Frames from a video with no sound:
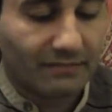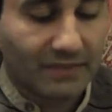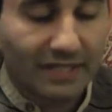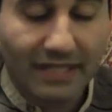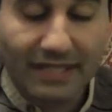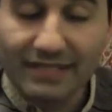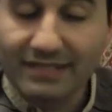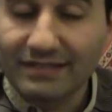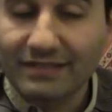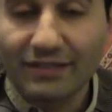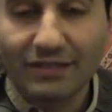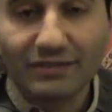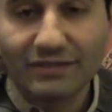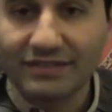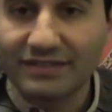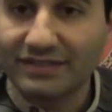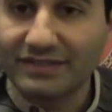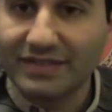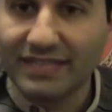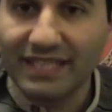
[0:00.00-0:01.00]
get as
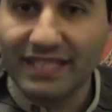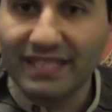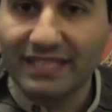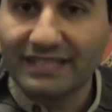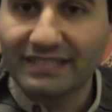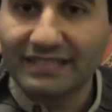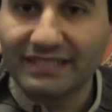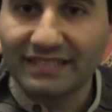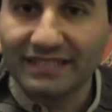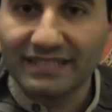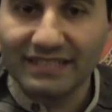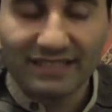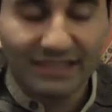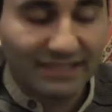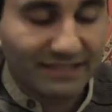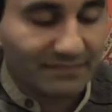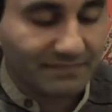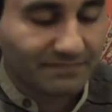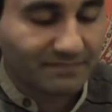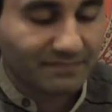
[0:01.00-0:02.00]
close as you can to
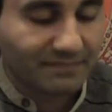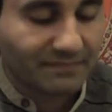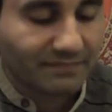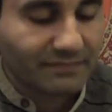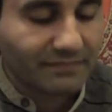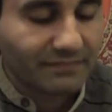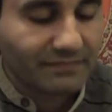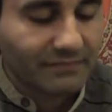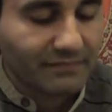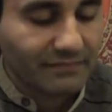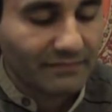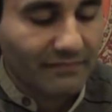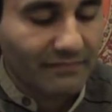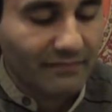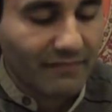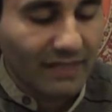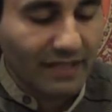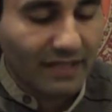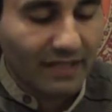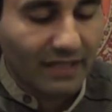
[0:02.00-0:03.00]
E,
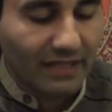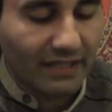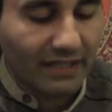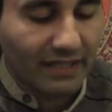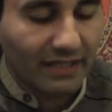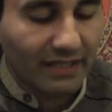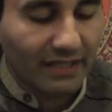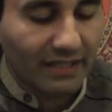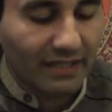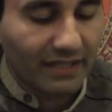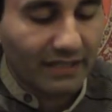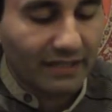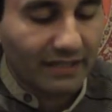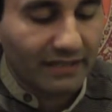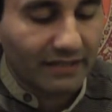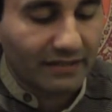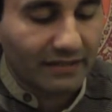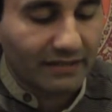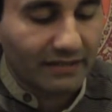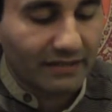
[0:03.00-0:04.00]

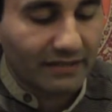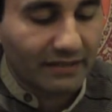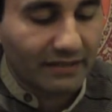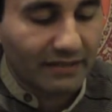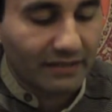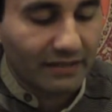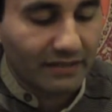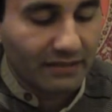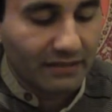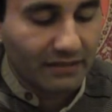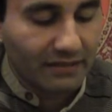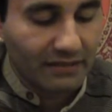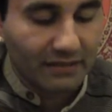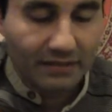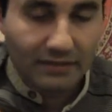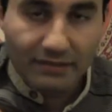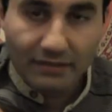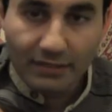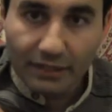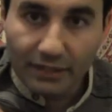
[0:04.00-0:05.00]
and
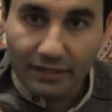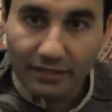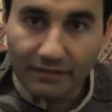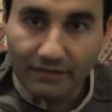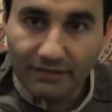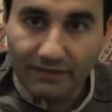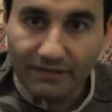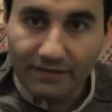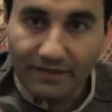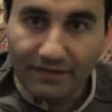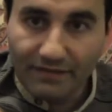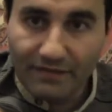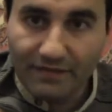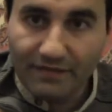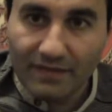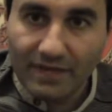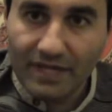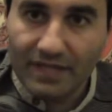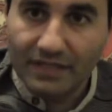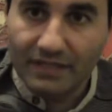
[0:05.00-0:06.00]
your 5th
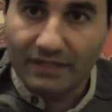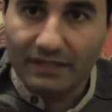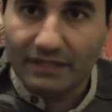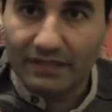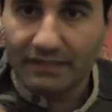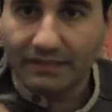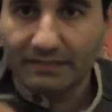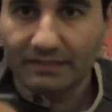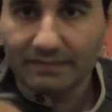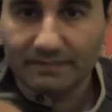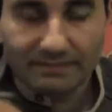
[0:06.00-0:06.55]
fret here